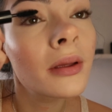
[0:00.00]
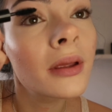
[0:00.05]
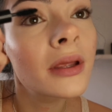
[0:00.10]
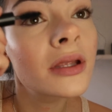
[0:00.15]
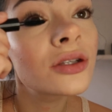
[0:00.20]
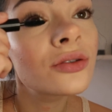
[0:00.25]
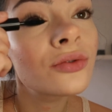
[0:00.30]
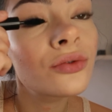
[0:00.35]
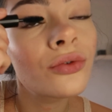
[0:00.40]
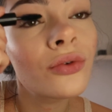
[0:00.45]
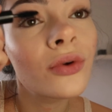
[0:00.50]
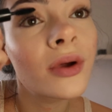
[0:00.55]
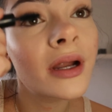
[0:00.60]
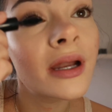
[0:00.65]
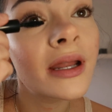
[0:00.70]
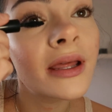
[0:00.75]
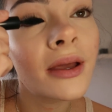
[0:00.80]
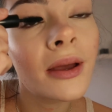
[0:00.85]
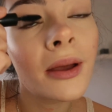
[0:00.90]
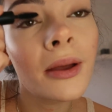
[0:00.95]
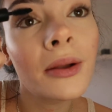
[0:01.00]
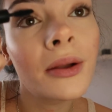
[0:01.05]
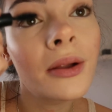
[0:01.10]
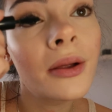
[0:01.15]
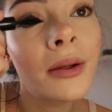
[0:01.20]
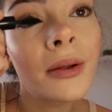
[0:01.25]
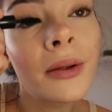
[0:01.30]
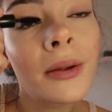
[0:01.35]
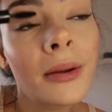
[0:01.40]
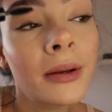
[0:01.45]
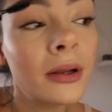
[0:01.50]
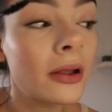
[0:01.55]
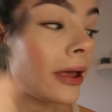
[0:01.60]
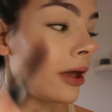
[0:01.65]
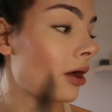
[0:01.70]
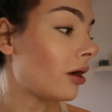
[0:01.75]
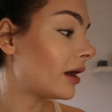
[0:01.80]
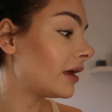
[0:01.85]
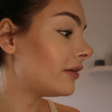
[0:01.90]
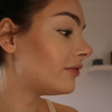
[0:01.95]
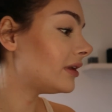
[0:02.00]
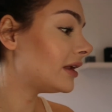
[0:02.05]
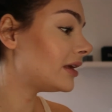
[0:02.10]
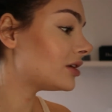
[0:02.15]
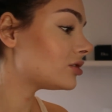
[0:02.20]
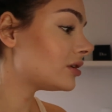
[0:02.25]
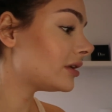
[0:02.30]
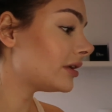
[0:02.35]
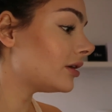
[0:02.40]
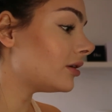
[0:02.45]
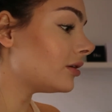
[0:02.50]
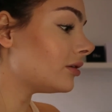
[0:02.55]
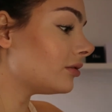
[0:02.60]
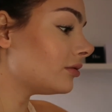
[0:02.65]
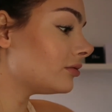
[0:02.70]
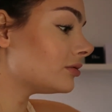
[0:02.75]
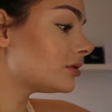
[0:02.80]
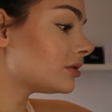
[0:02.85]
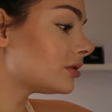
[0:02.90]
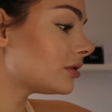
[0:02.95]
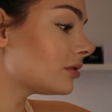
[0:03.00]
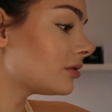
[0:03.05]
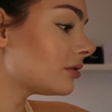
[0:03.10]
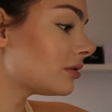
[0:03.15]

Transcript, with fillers: it's really good. Like, I've literally used